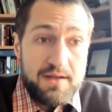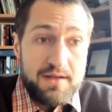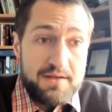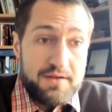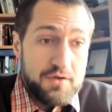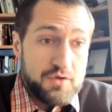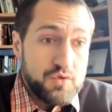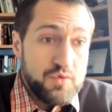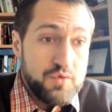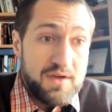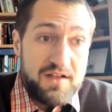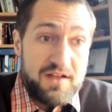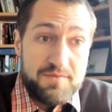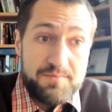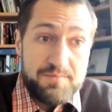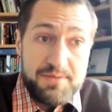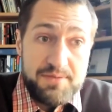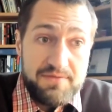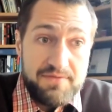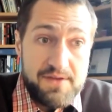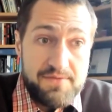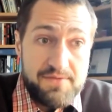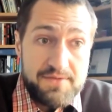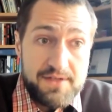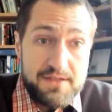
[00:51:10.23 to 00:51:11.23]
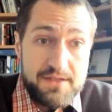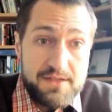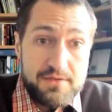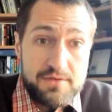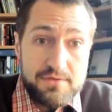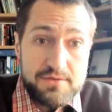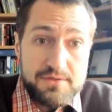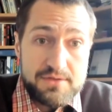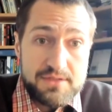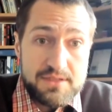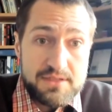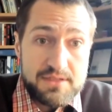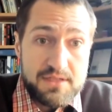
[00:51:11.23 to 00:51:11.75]
12
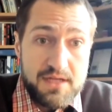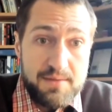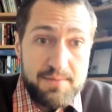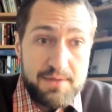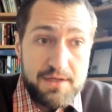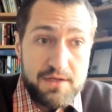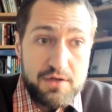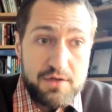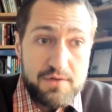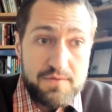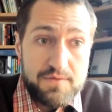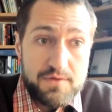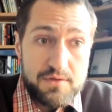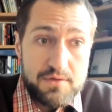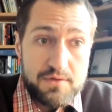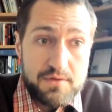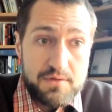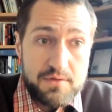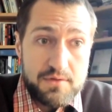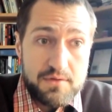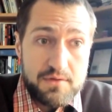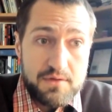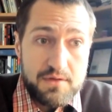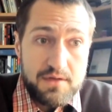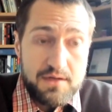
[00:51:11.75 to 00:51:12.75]
B-52s is coming over